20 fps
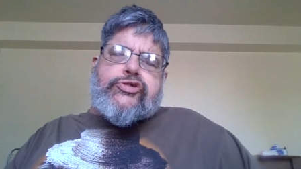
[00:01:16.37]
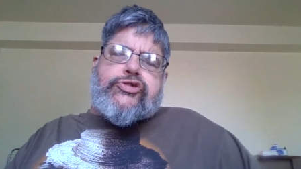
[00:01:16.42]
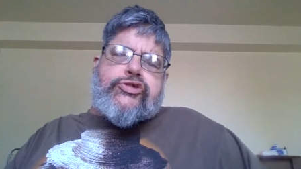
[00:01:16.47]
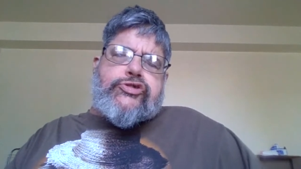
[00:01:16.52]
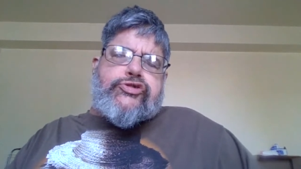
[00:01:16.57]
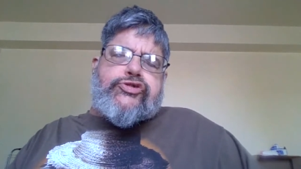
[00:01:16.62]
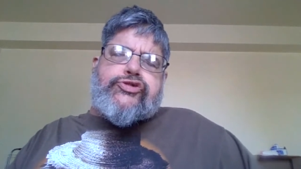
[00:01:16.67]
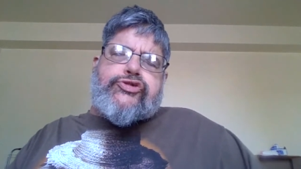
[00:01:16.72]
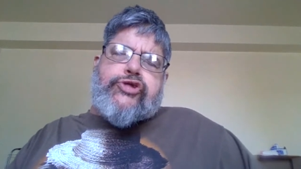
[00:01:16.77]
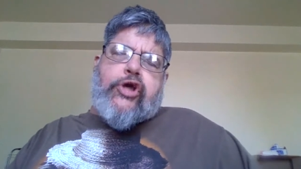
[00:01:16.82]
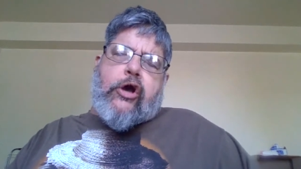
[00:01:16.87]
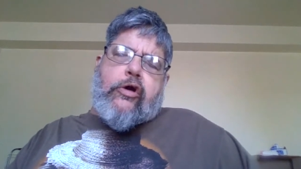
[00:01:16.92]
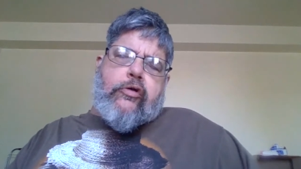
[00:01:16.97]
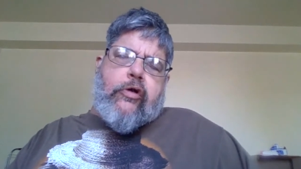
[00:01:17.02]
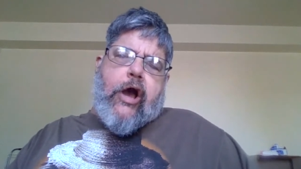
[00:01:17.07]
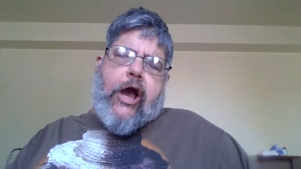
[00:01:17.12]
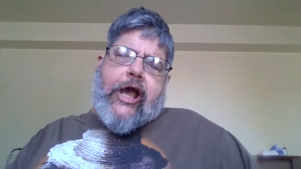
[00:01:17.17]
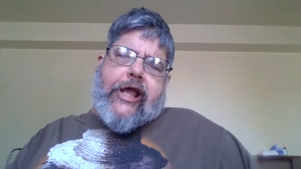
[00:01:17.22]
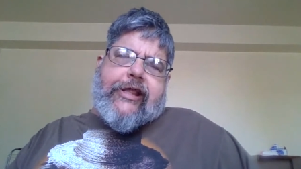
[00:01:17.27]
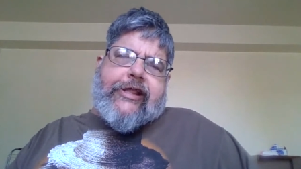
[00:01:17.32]
So
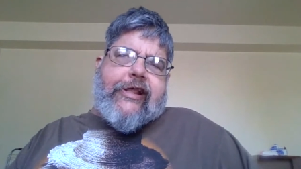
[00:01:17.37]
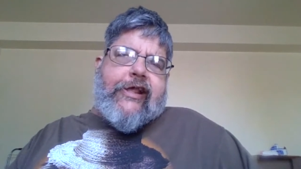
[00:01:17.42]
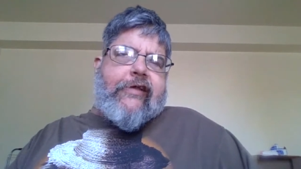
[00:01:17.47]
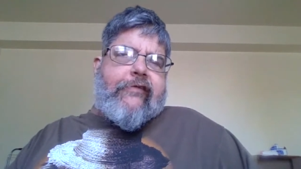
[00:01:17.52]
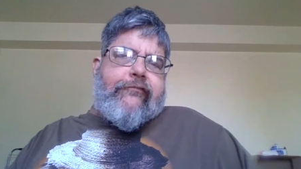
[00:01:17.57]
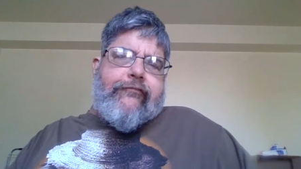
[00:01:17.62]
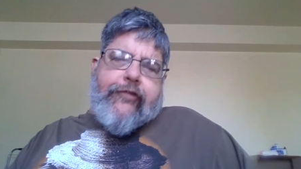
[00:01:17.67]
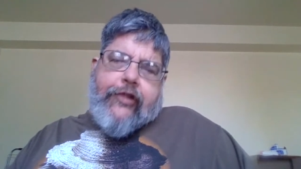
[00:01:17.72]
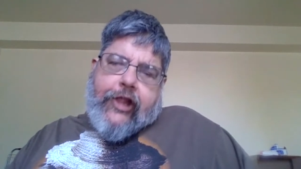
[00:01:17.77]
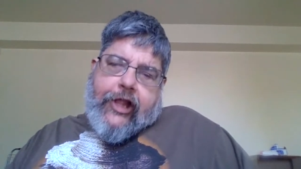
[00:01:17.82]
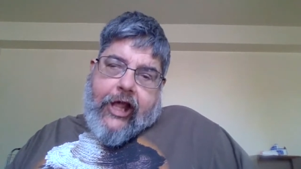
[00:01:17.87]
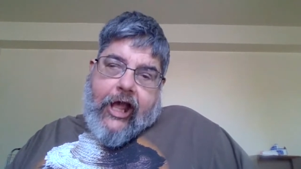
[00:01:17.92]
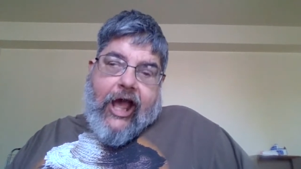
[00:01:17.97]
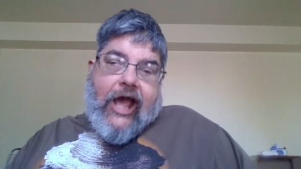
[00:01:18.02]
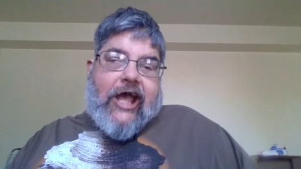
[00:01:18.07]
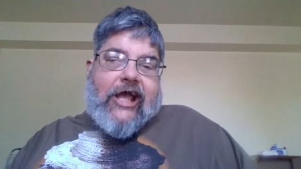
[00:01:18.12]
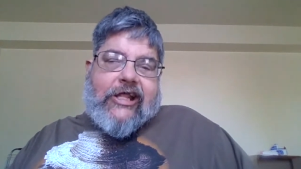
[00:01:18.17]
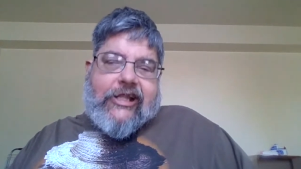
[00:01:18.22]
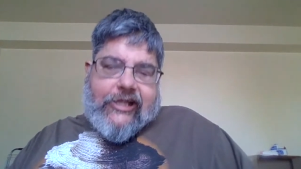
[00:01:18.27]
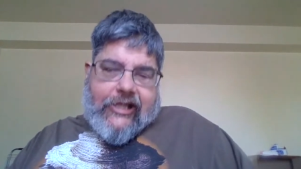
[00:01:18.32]
I give the
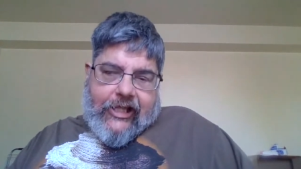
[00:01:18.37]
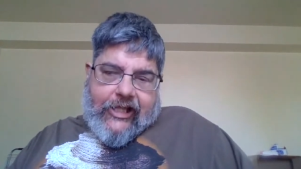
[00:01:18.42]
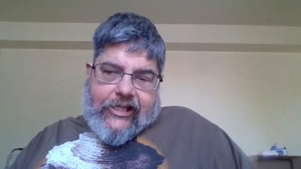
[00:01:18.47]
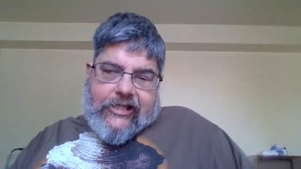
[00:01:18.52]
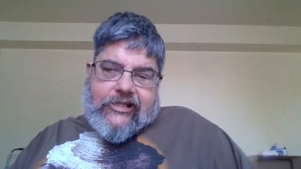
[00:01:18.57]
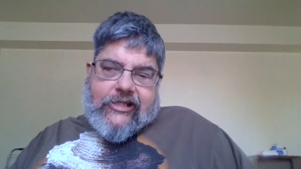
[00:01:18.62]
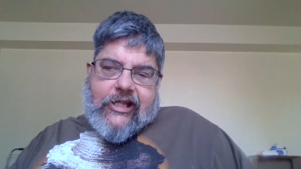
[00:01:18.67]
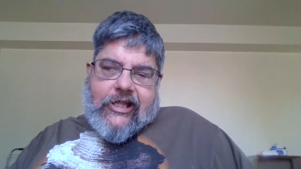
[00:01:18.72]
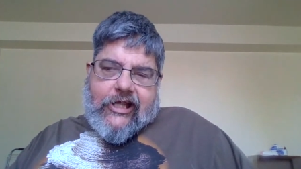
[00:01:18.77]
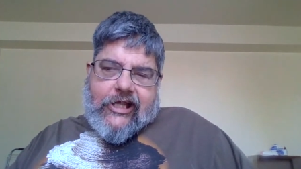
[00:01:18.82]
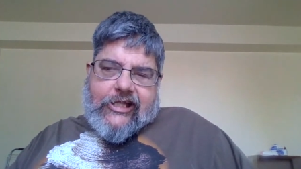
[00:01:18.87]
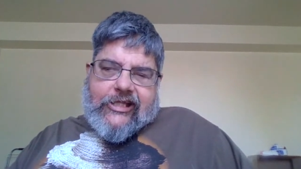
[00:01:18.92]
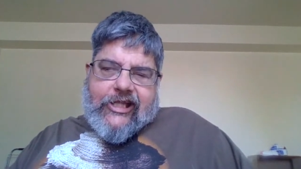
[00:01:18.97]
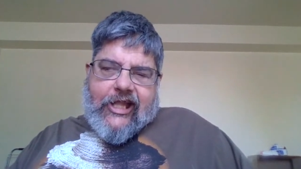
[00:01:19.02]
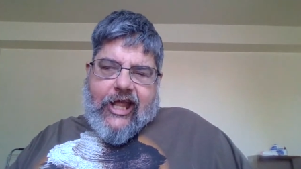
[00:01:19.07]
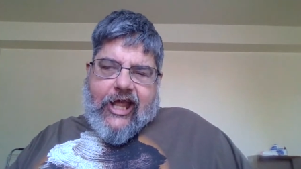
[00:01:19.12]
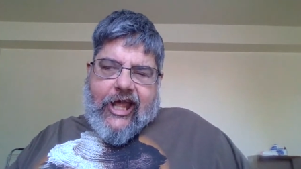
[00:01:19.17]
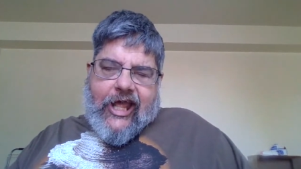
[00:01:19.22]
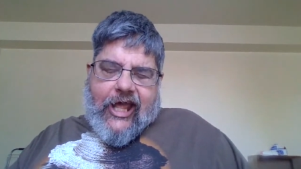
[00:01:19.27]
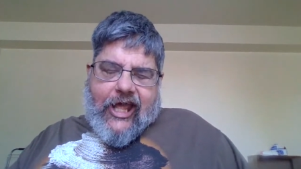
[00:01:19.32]
acting an
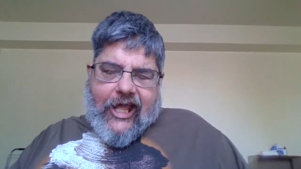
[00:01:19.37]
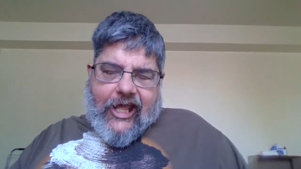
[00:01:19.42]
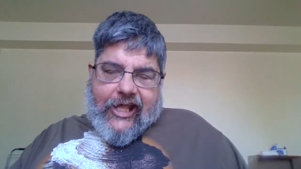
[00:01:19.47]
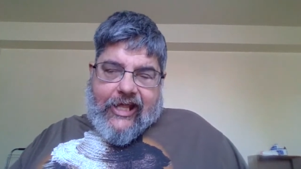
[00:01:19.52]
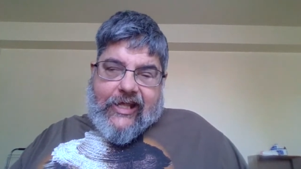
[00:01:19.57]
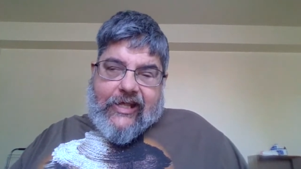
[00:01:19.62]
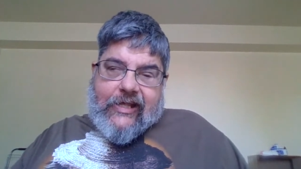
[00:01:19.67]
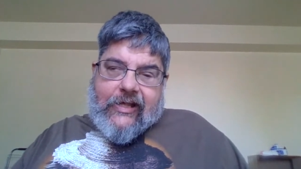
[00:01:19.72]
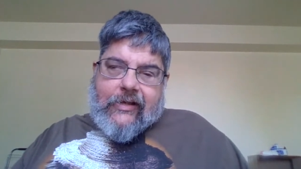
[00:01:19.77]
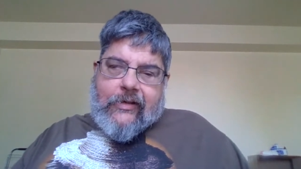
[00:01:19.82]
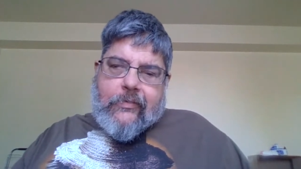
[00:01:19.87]
A.